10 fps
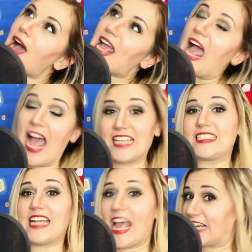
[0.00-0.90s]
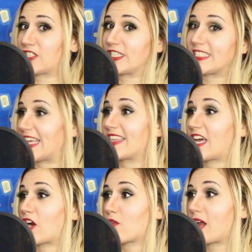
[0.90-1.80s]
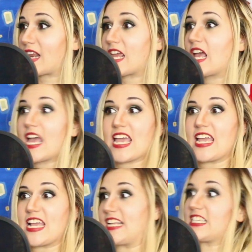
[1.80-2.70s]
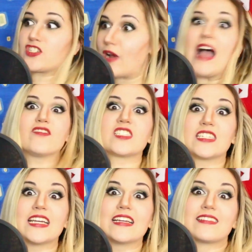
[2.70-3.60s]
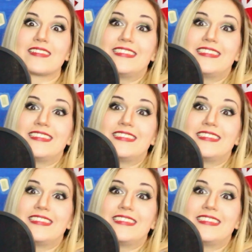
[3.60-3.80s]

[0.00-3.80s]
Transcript: Pie hasn't actually said that already, it's a travesty.